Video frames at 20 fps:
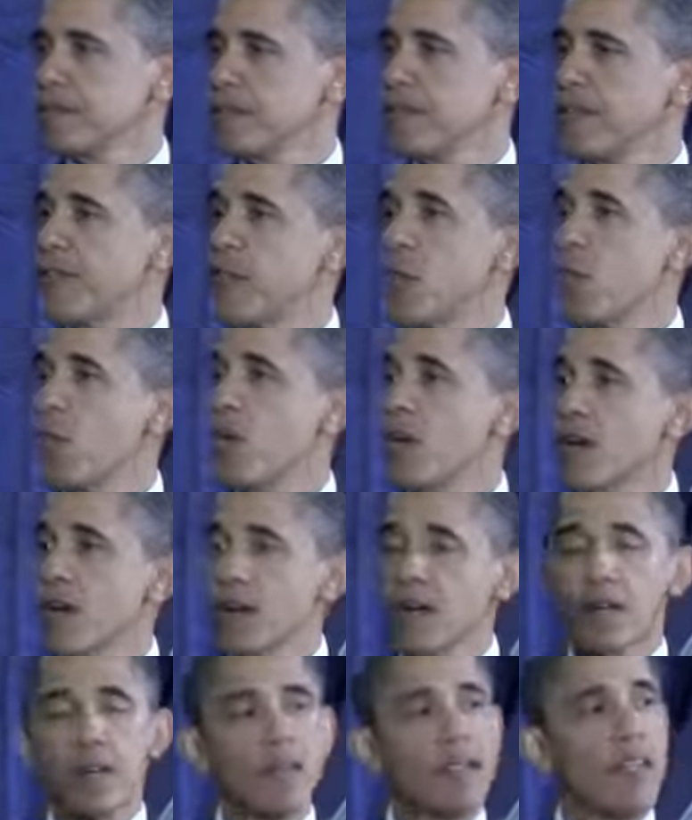If you
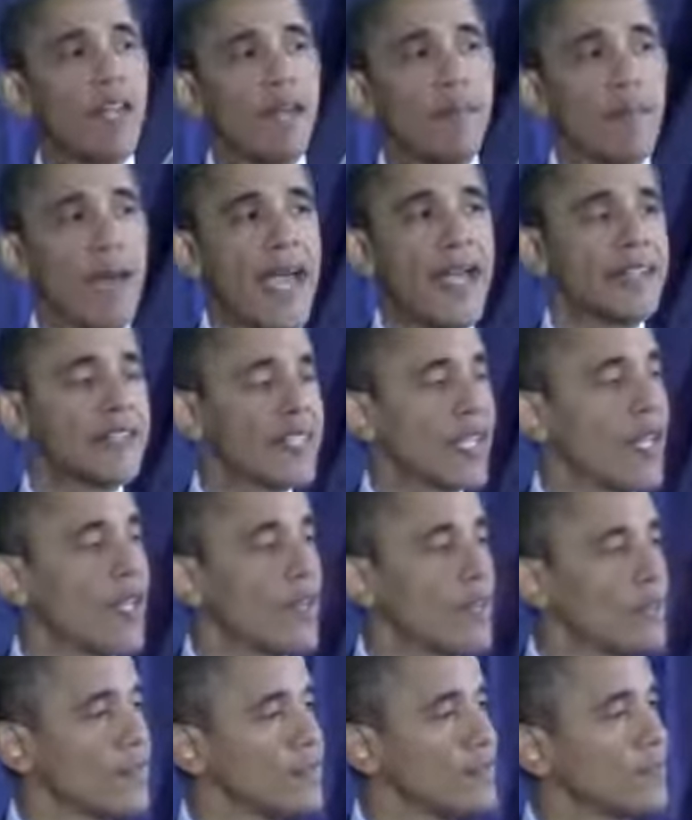were a bank
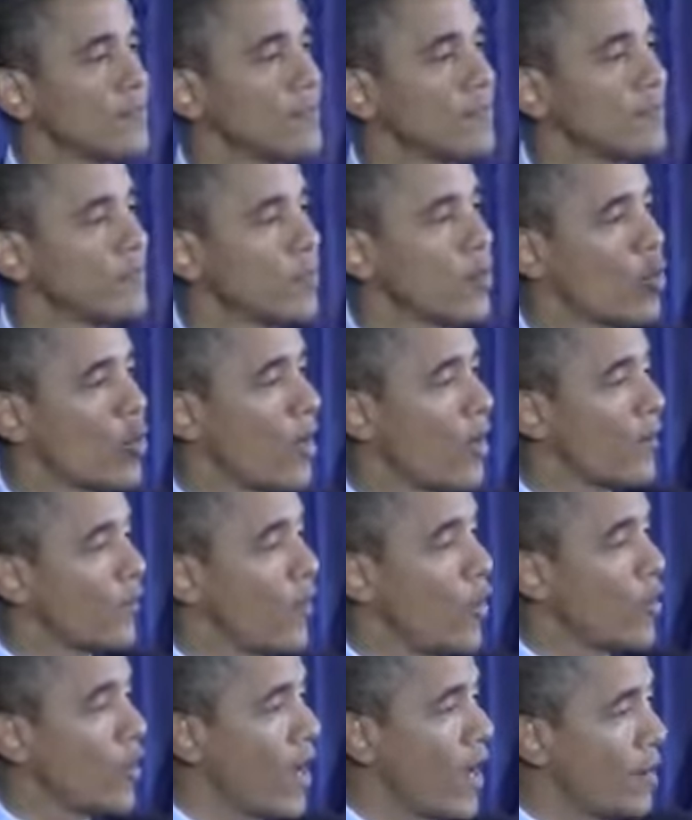teller or a
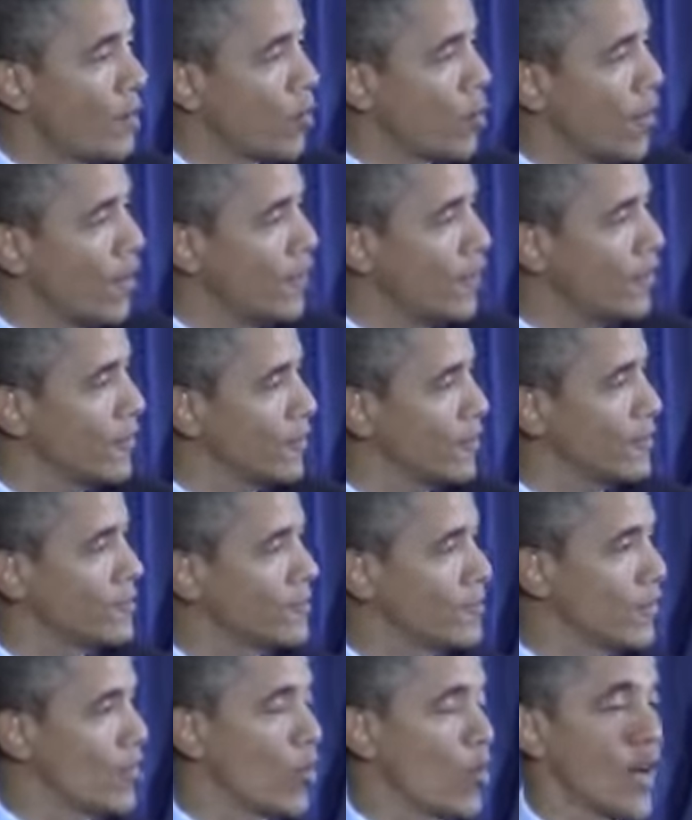phone operator
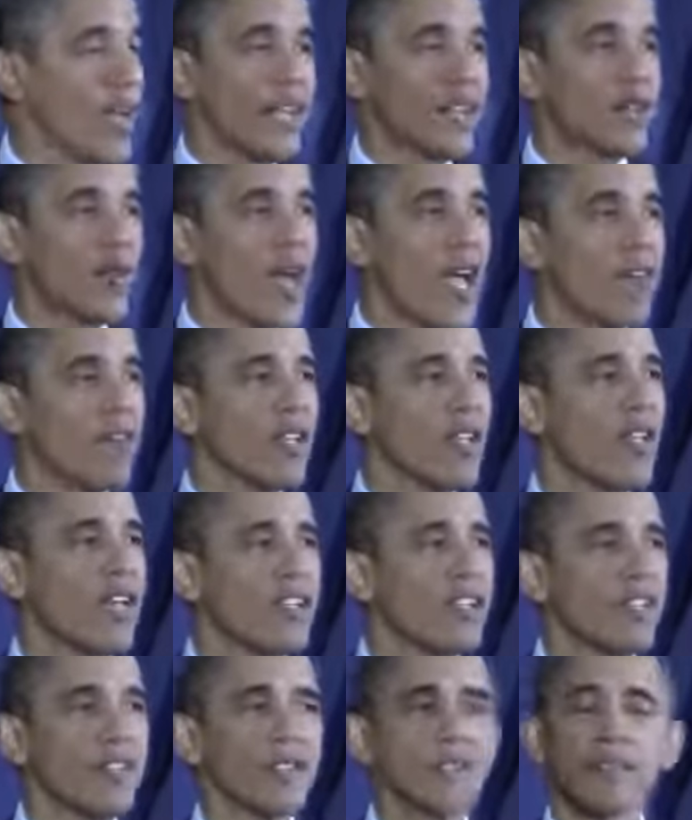or a travel
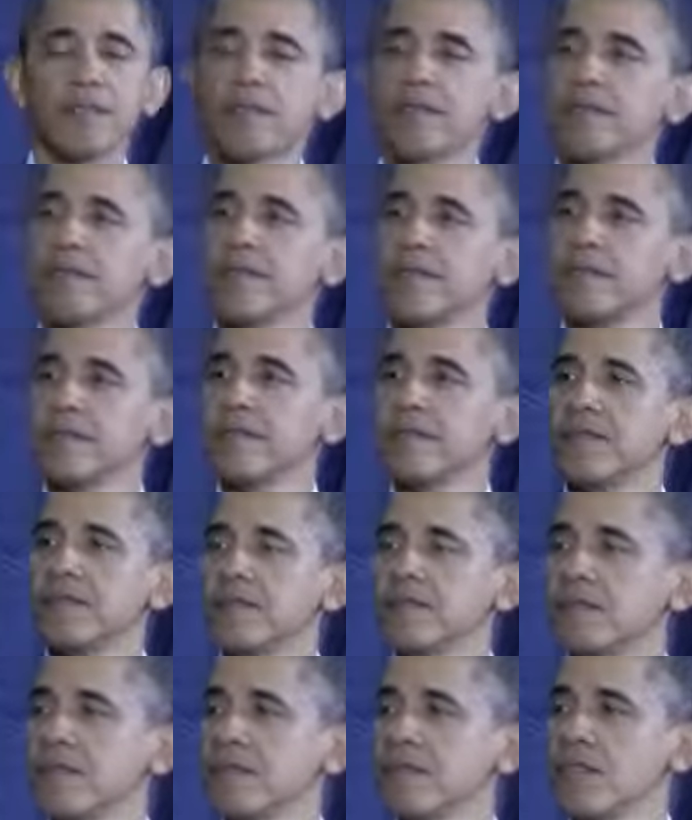agent,
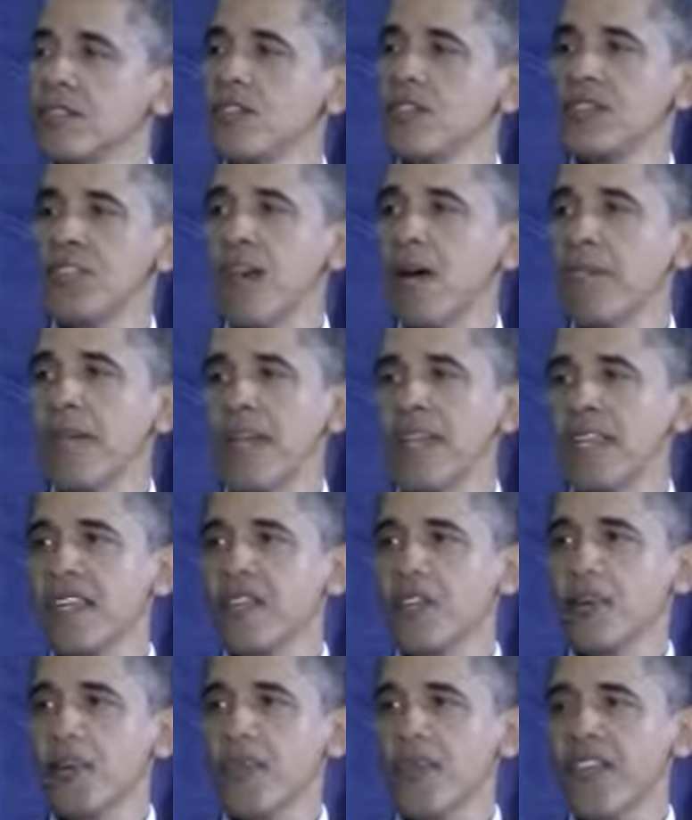you saw many
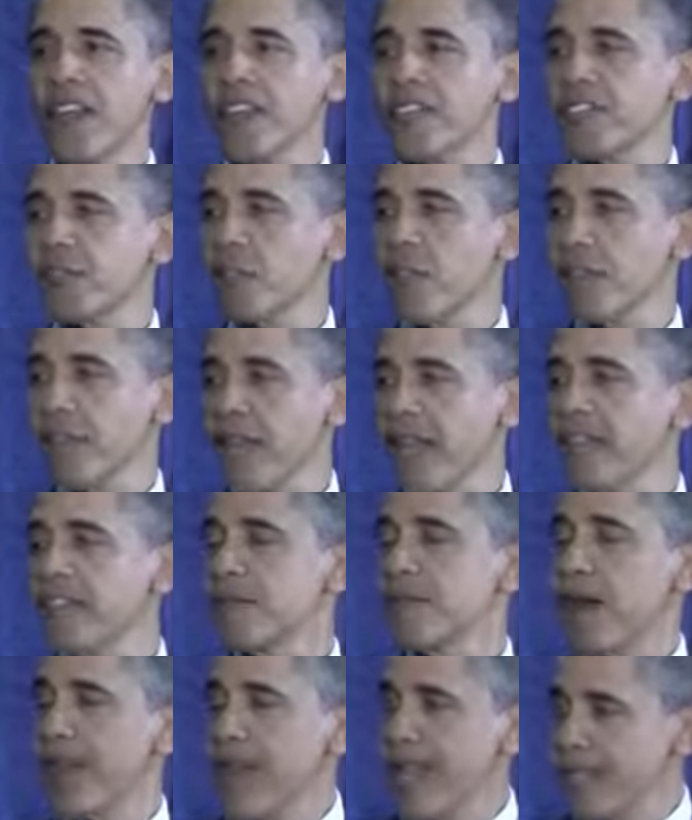in your profession
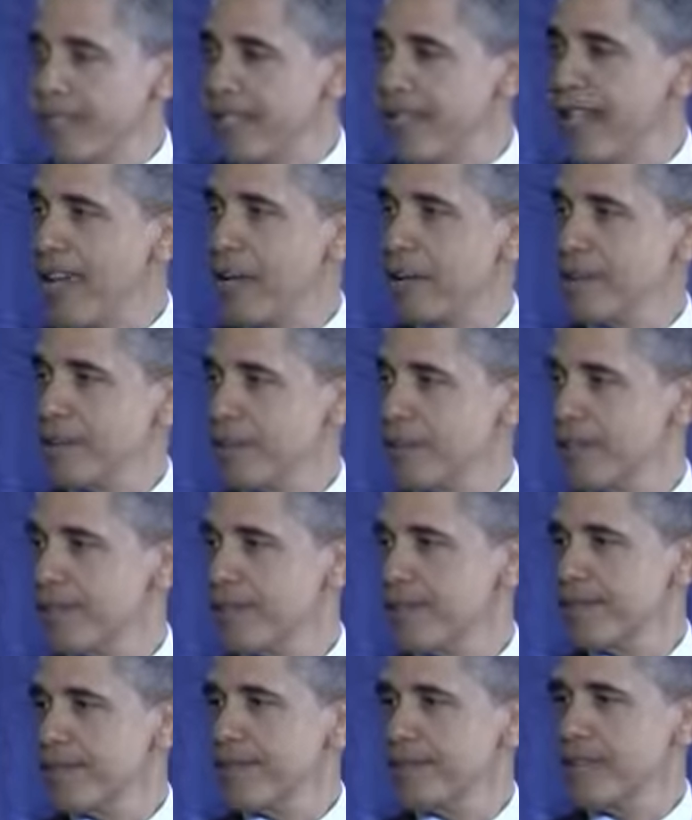replaced by ATMs
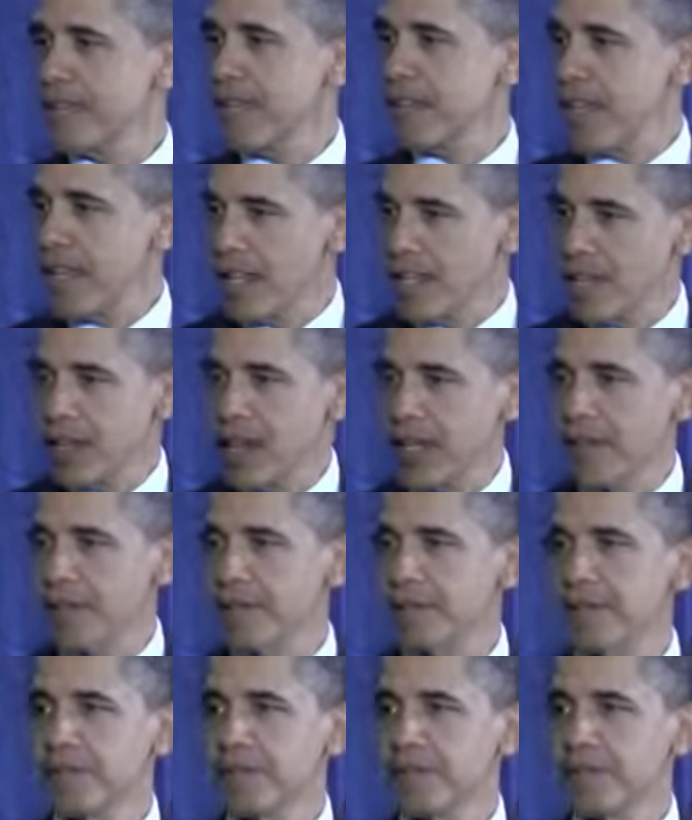and the internet.